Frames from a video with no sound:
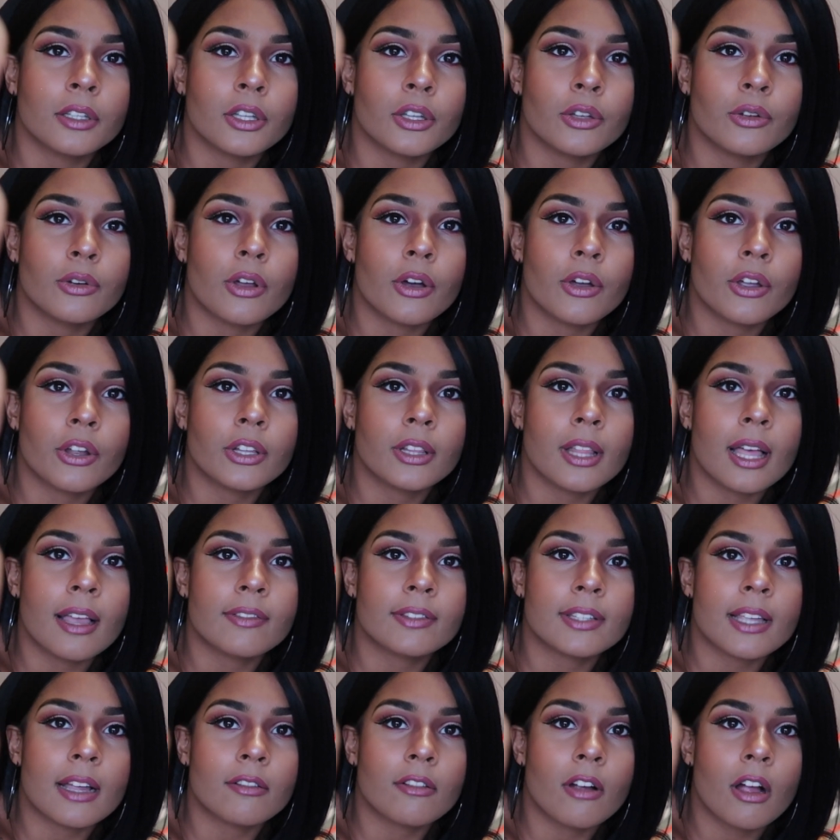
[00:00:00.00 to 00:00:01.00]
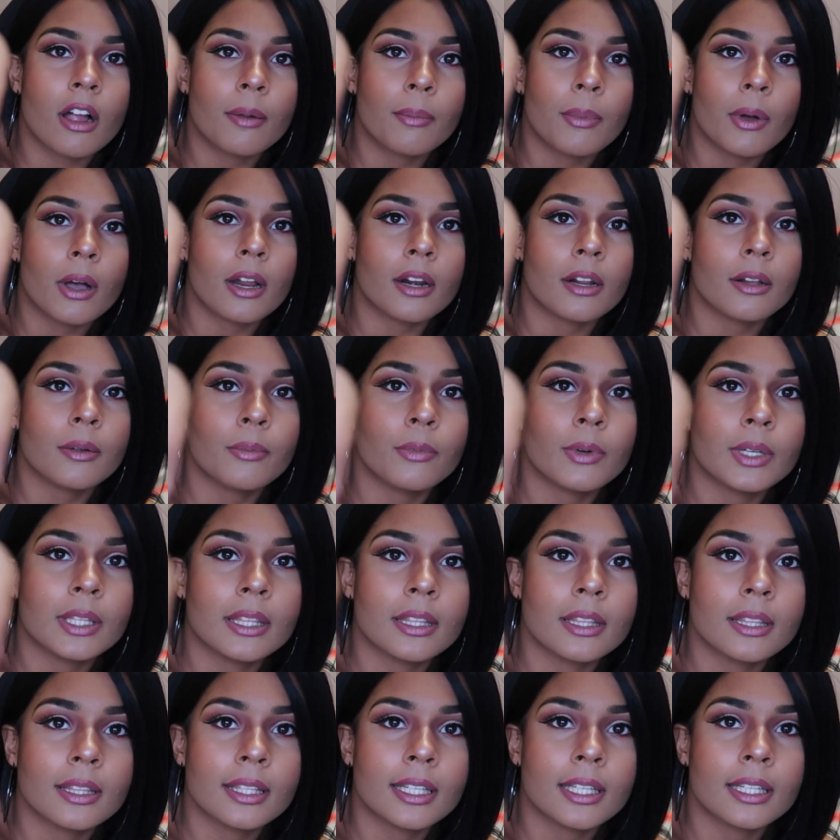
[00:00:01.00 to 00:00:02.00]
you know your life's at rock bottom
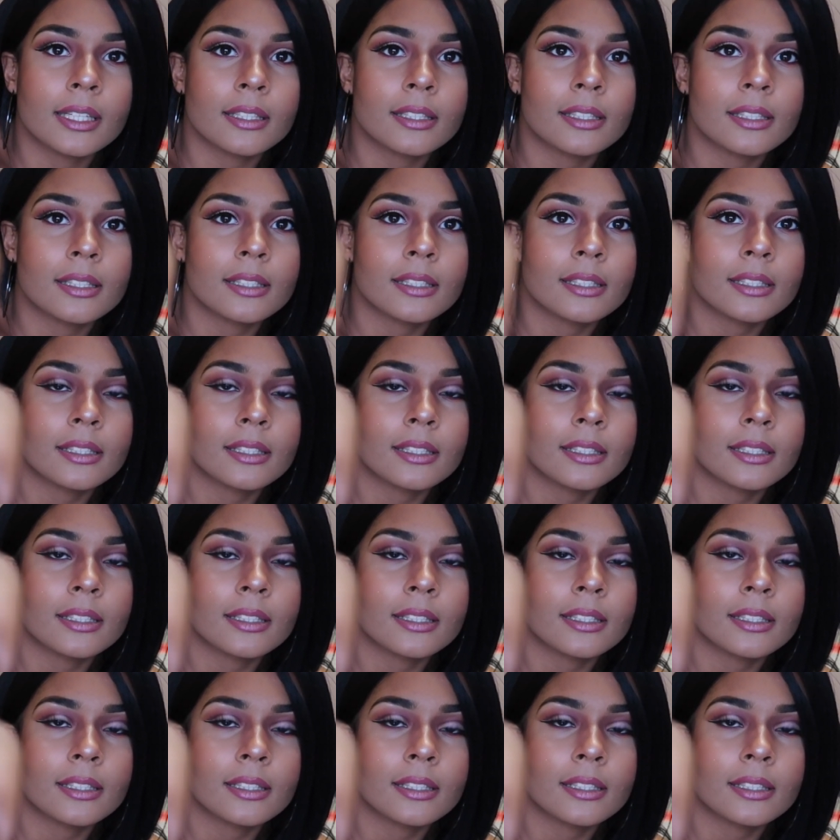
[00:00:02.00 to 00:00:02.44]
when this